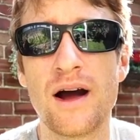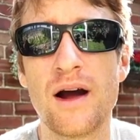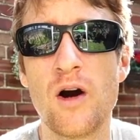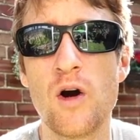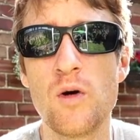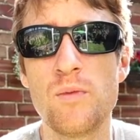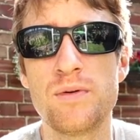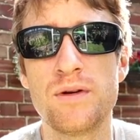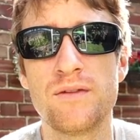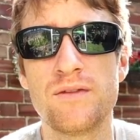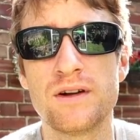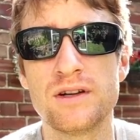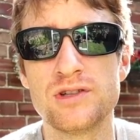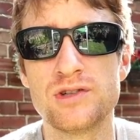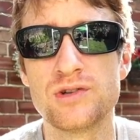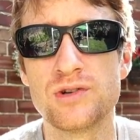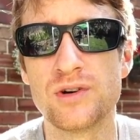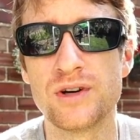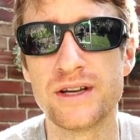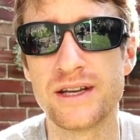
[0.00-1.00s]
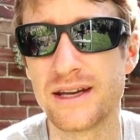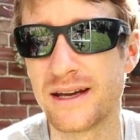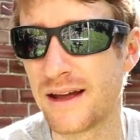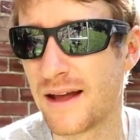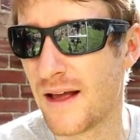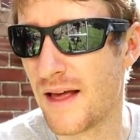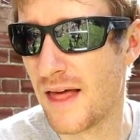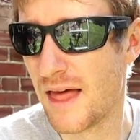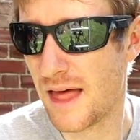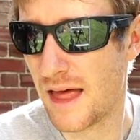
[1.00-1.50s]
I hope you've enjoyed it.
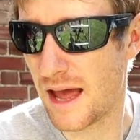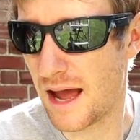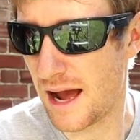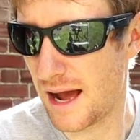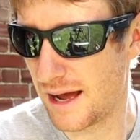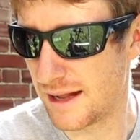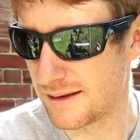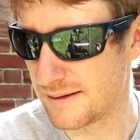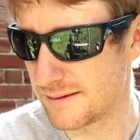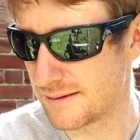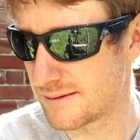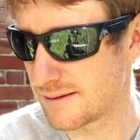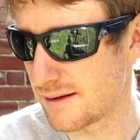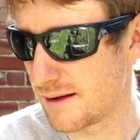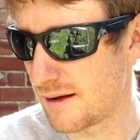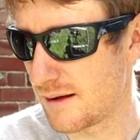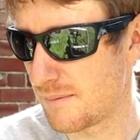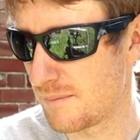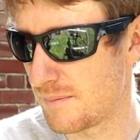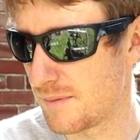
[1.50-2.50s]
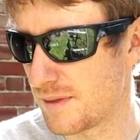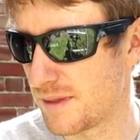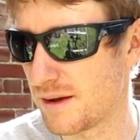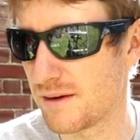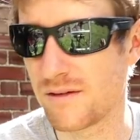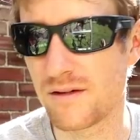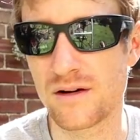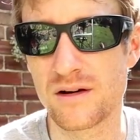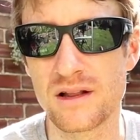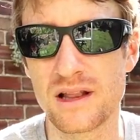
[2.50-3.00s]
And
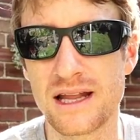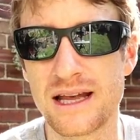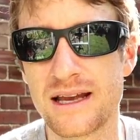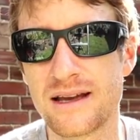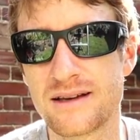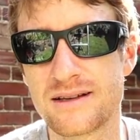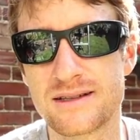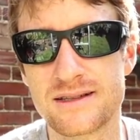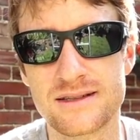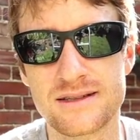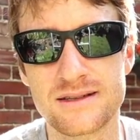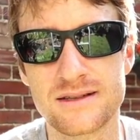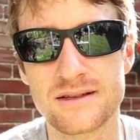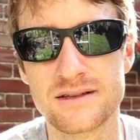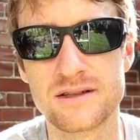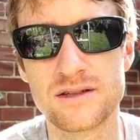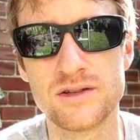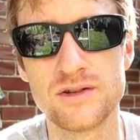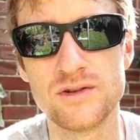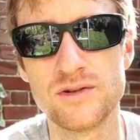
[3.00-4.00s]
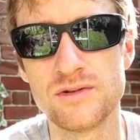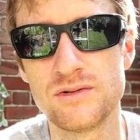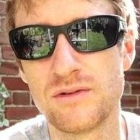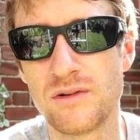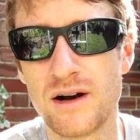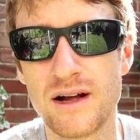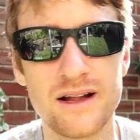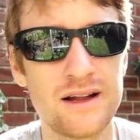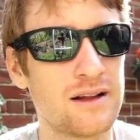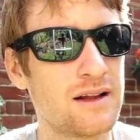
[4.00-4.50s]
there are links to,
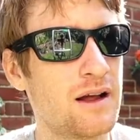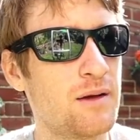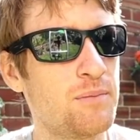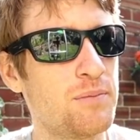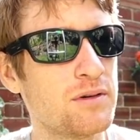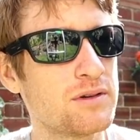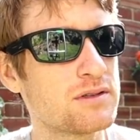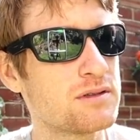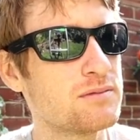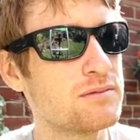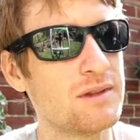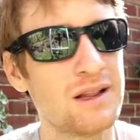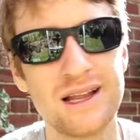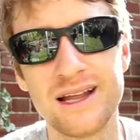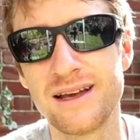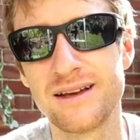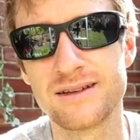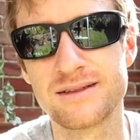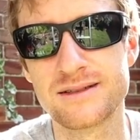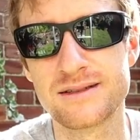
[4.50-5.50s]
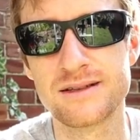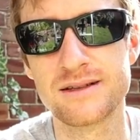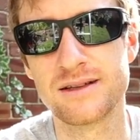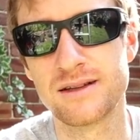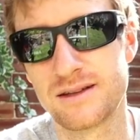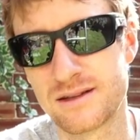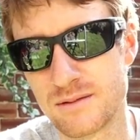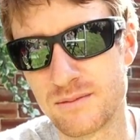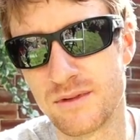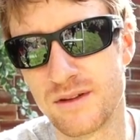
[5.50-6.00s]
I'll put some links to
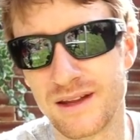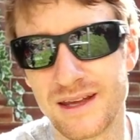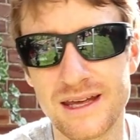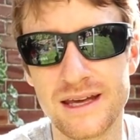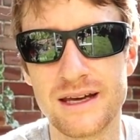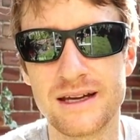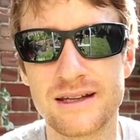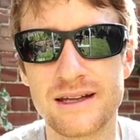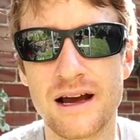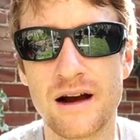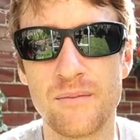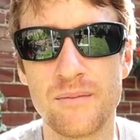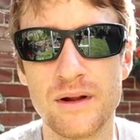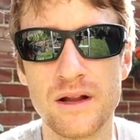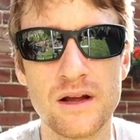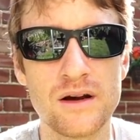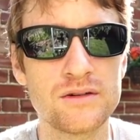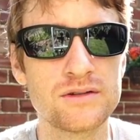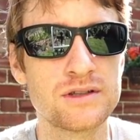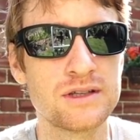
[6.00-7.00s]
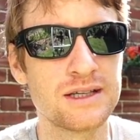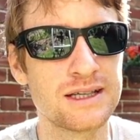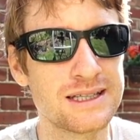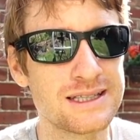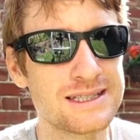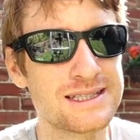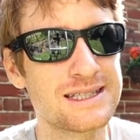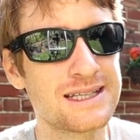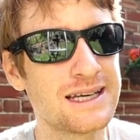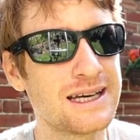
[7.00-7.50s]
some of the gear down below so you
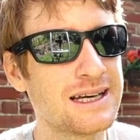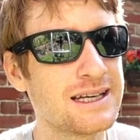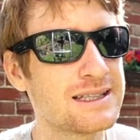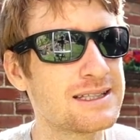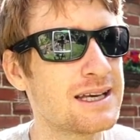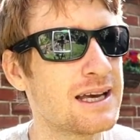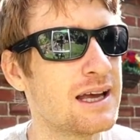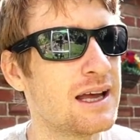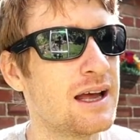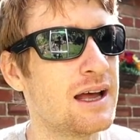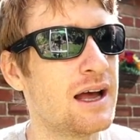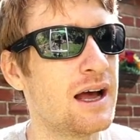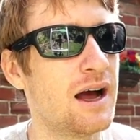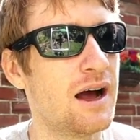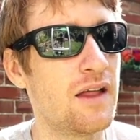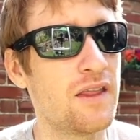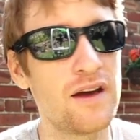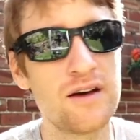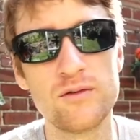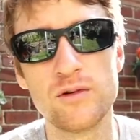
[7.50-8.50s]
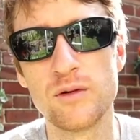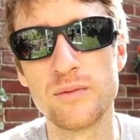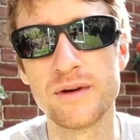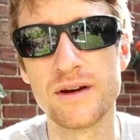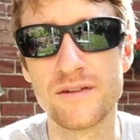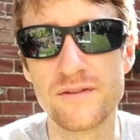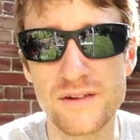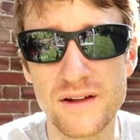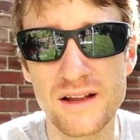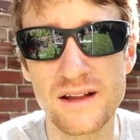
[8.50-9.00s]
can see it. They will
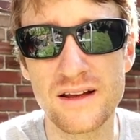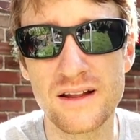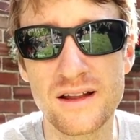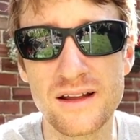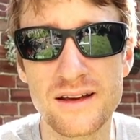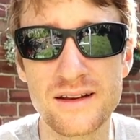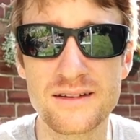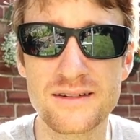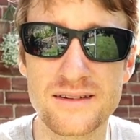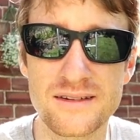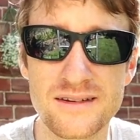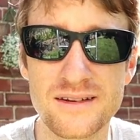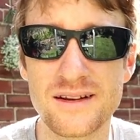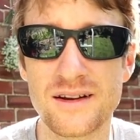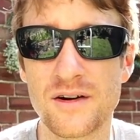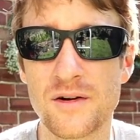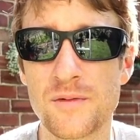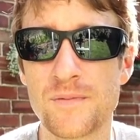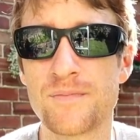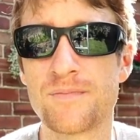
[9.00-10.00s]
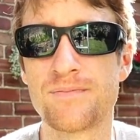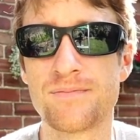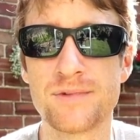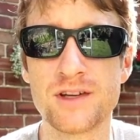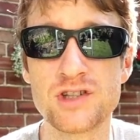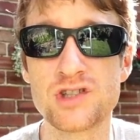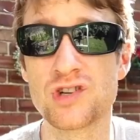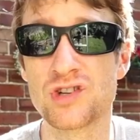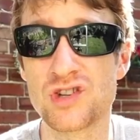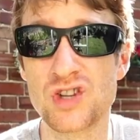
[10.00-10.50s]
be affiliate links, you know,
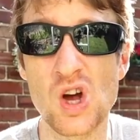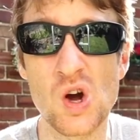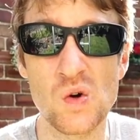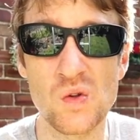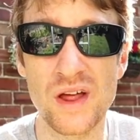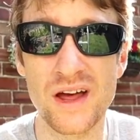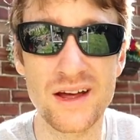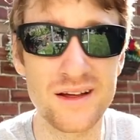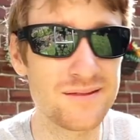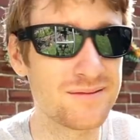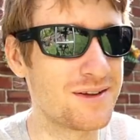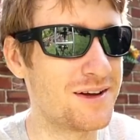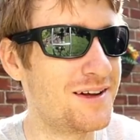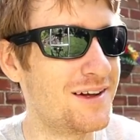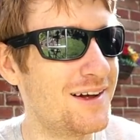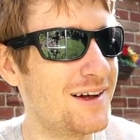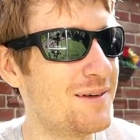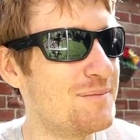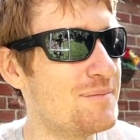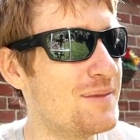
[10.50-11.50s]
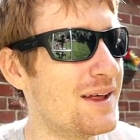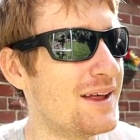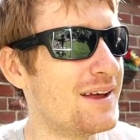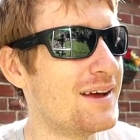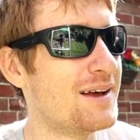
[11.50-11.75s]
you should know that.